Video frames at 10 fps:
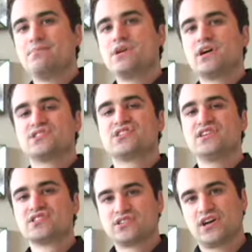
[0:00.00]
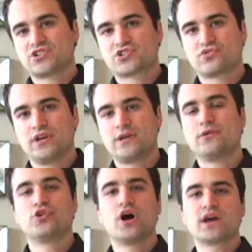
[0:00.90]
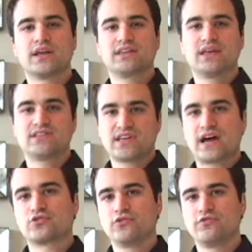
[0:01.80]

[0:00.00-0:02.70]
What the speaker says: because it is a touch screen, you're not going to get that tactile